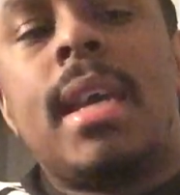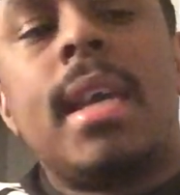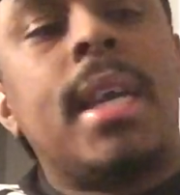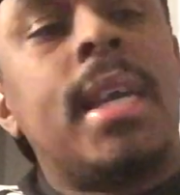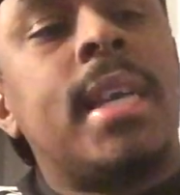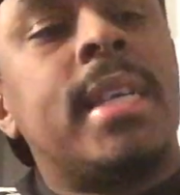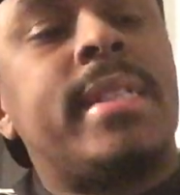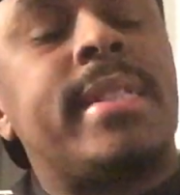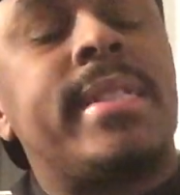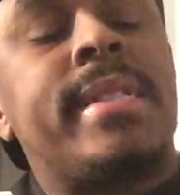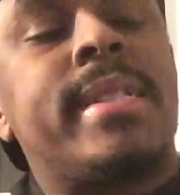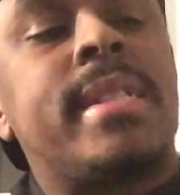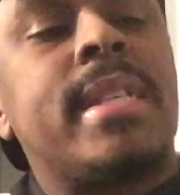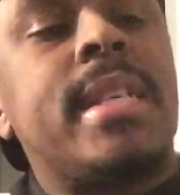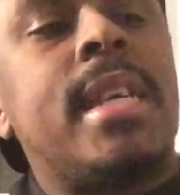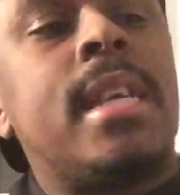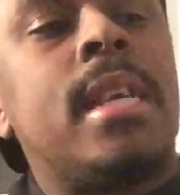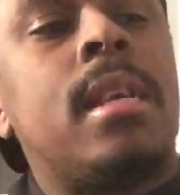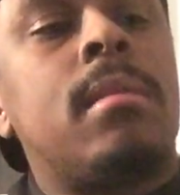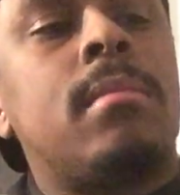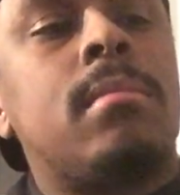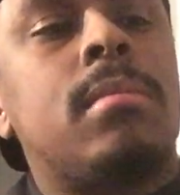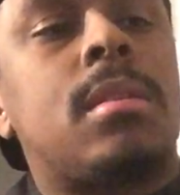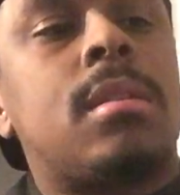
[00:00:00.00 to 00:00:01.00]
it
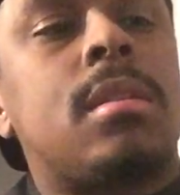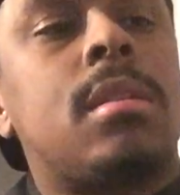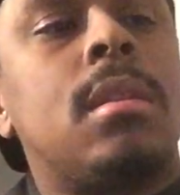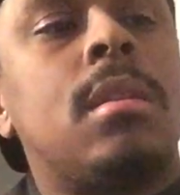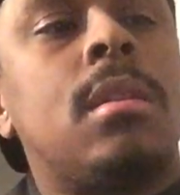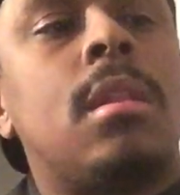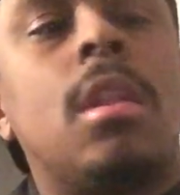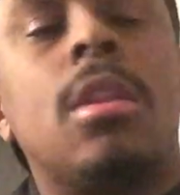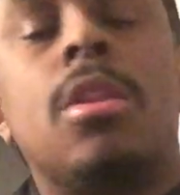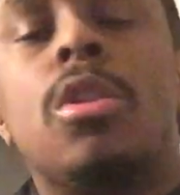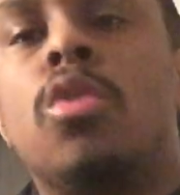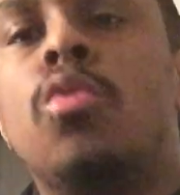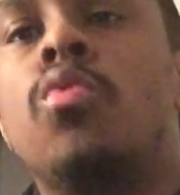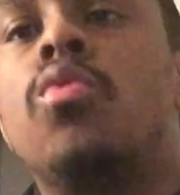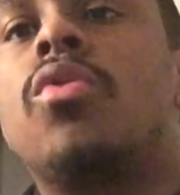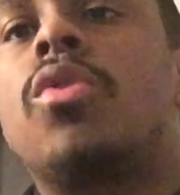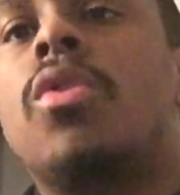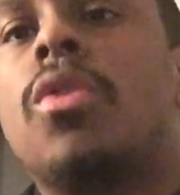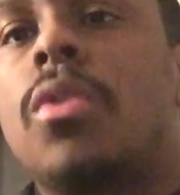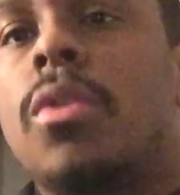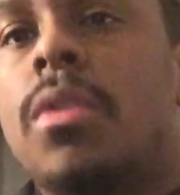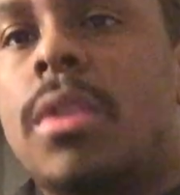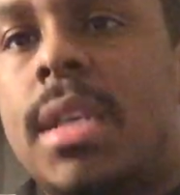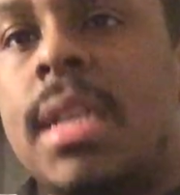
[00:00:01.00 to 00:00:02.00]
seems the
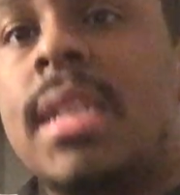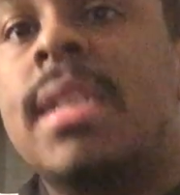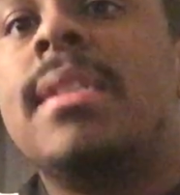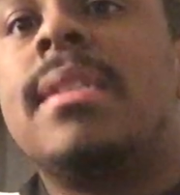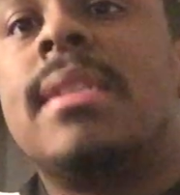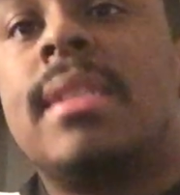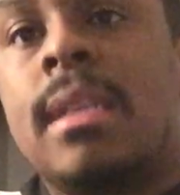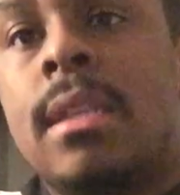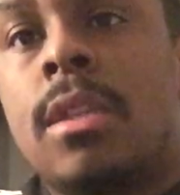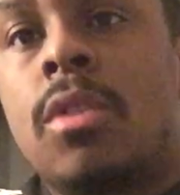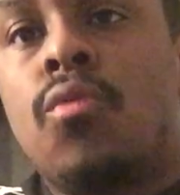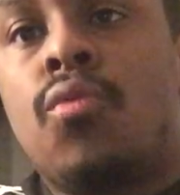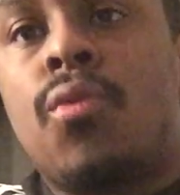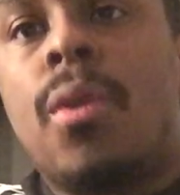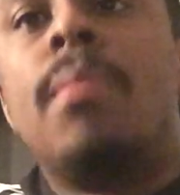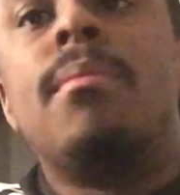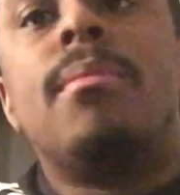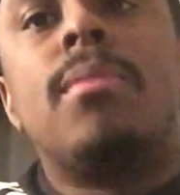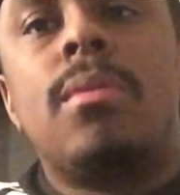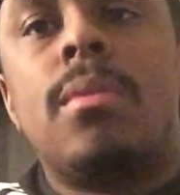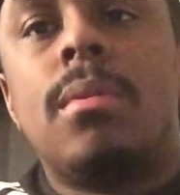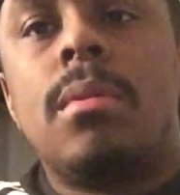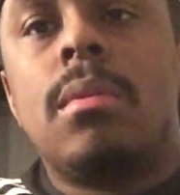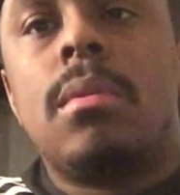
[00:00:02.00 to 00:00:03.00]
loser is in the
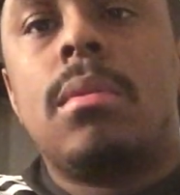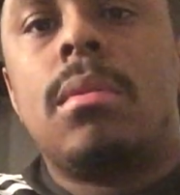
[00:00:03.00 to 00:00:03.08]
Rumble.